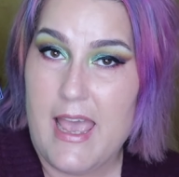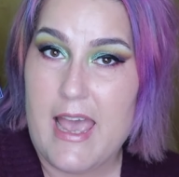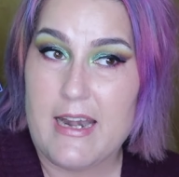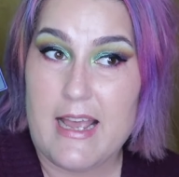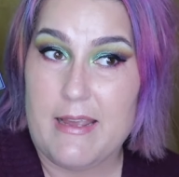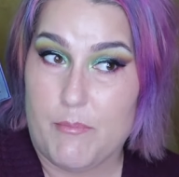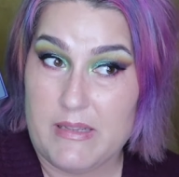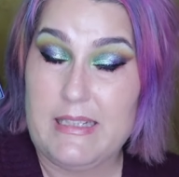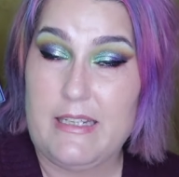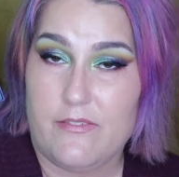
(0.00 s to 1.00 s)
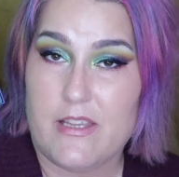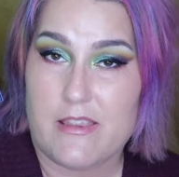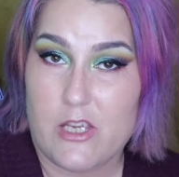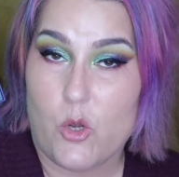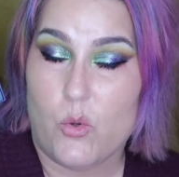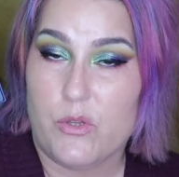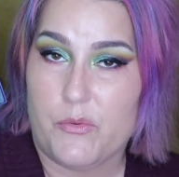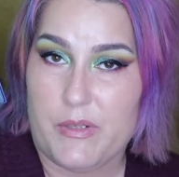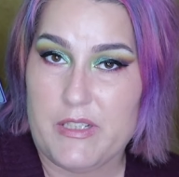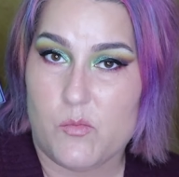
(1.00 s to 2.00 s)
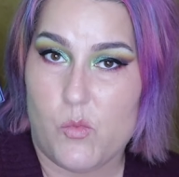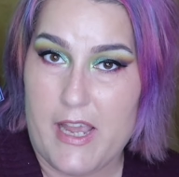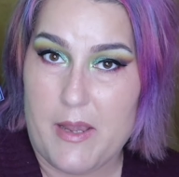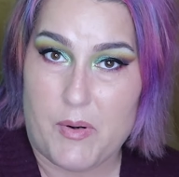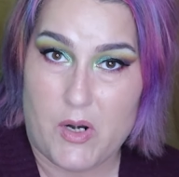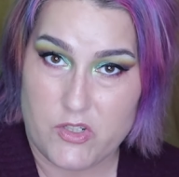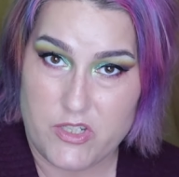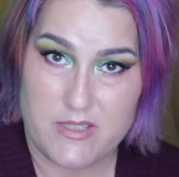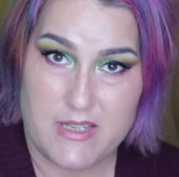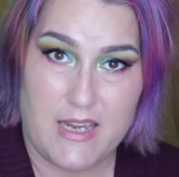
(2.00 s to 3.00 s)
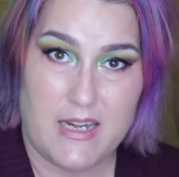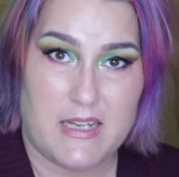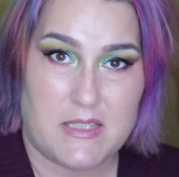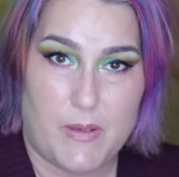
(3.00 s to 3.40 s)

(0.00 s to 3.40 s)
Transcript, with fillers: And I believe that the only reason why I purchased it is